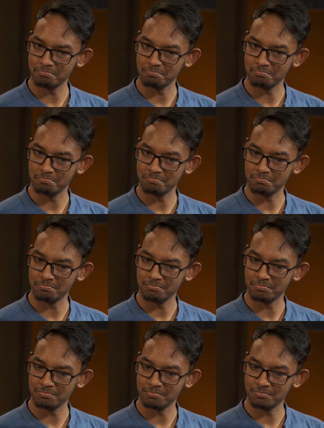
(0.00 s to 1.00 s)

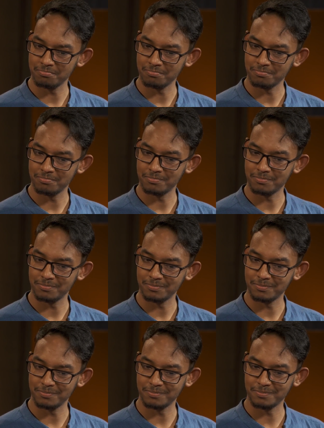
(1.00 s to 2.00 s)

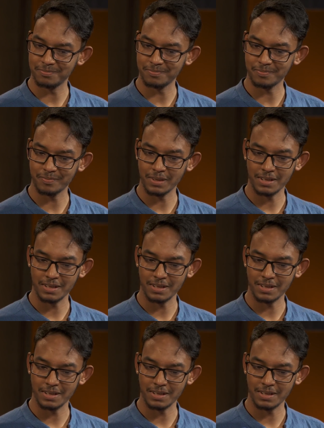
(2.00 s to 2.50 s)
Nobody speaks.